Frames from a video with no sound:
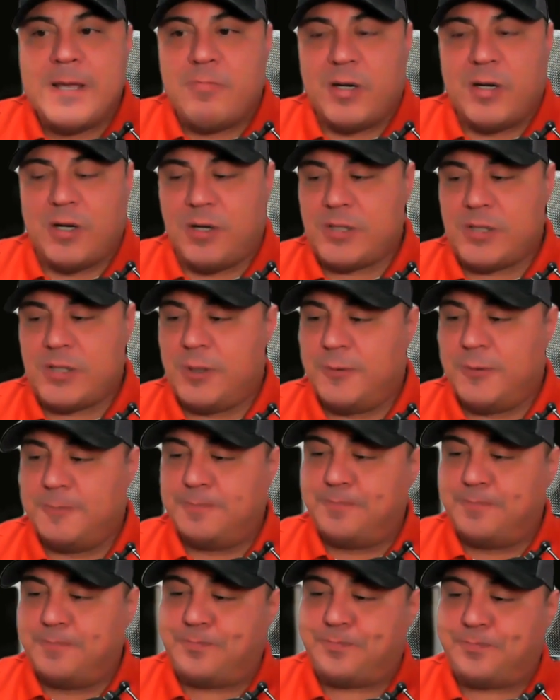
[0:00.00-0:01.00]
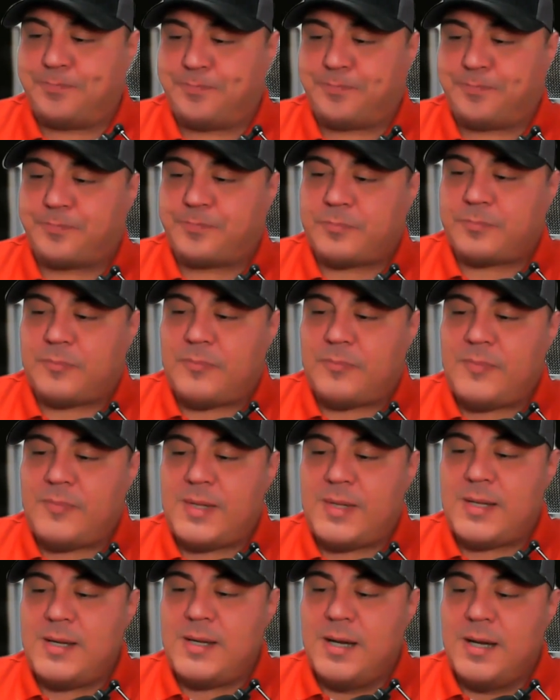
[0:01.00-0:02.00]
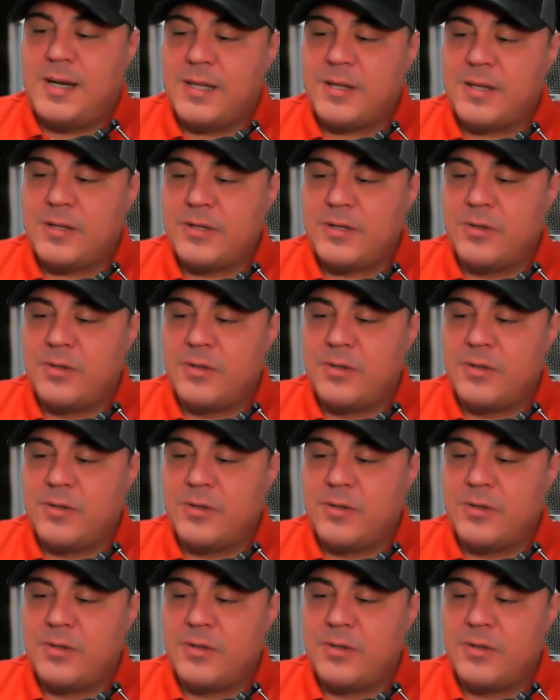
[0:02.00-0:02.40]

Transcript: But also, uh,